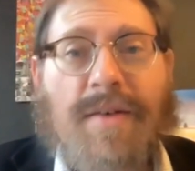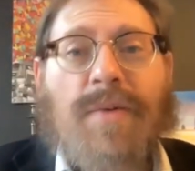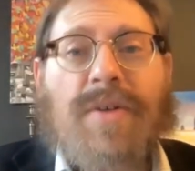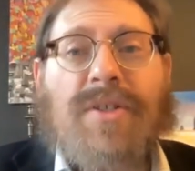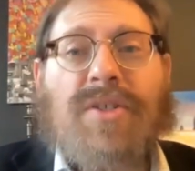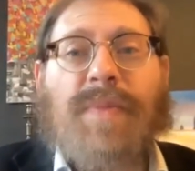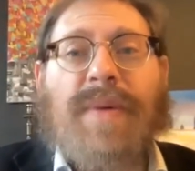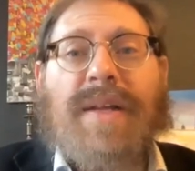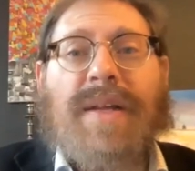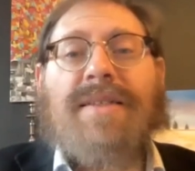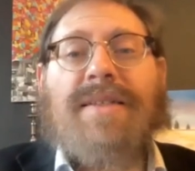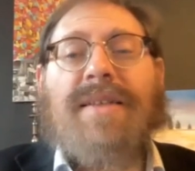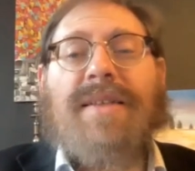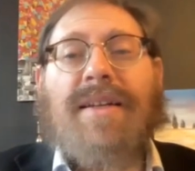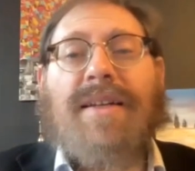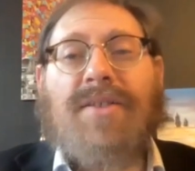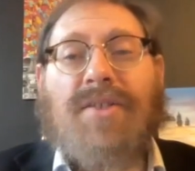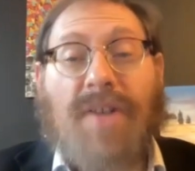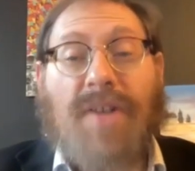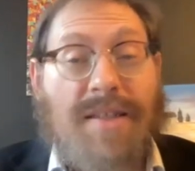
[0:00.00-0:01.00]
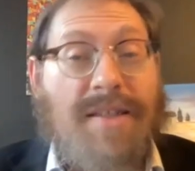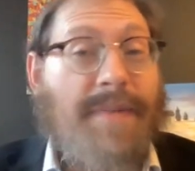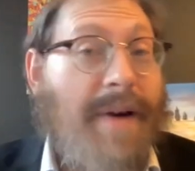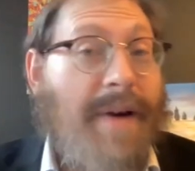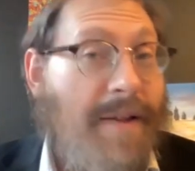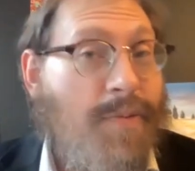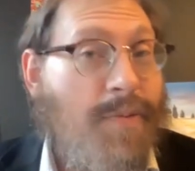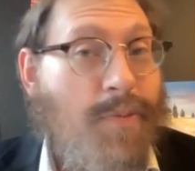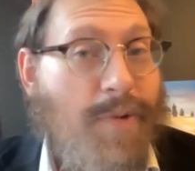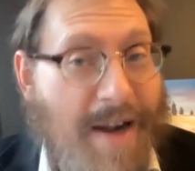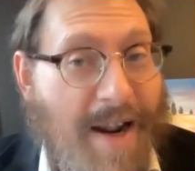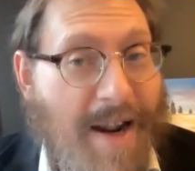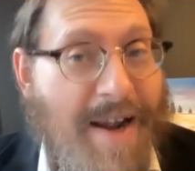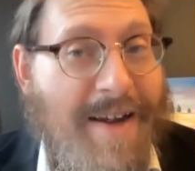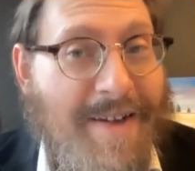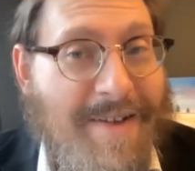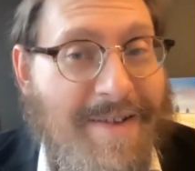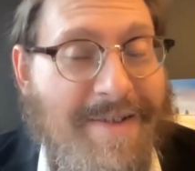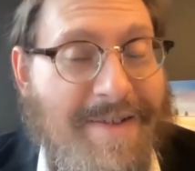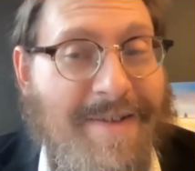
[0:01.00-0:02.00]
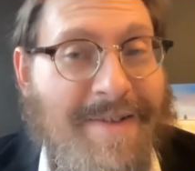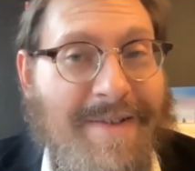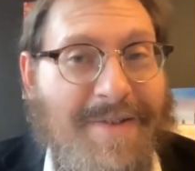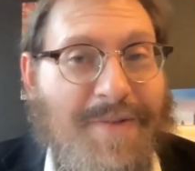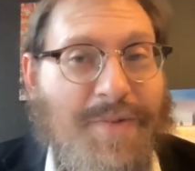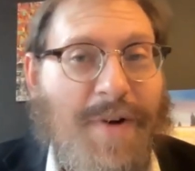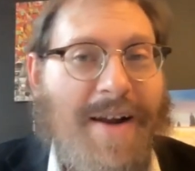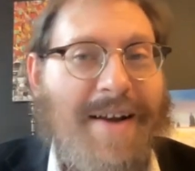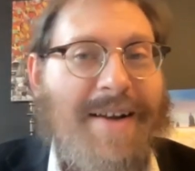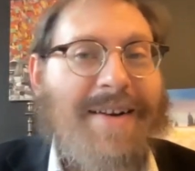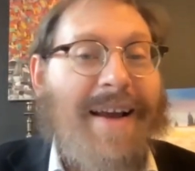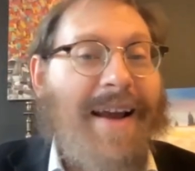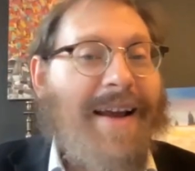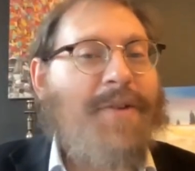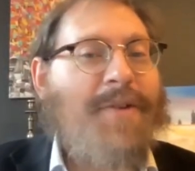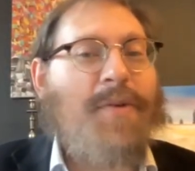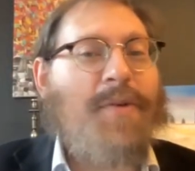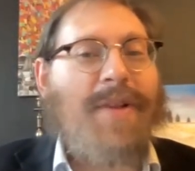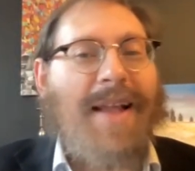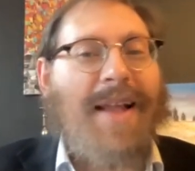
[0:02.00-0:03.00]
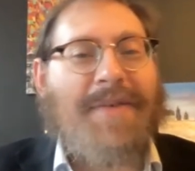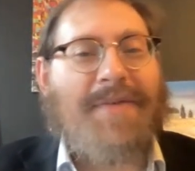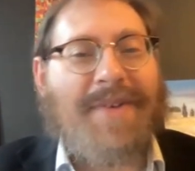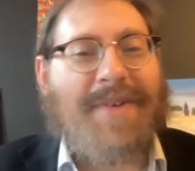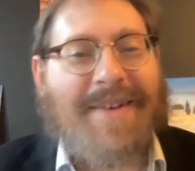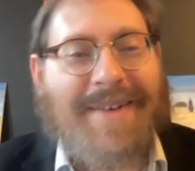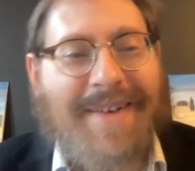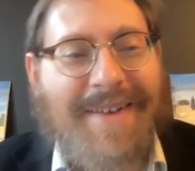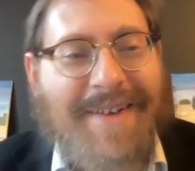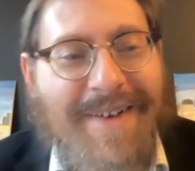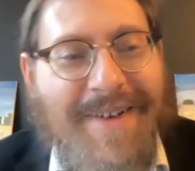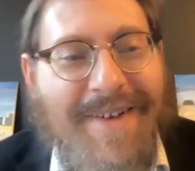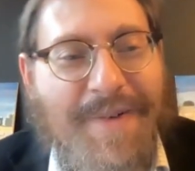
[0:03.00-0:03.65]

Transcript: which means that in just about three days, right, 8 to 11,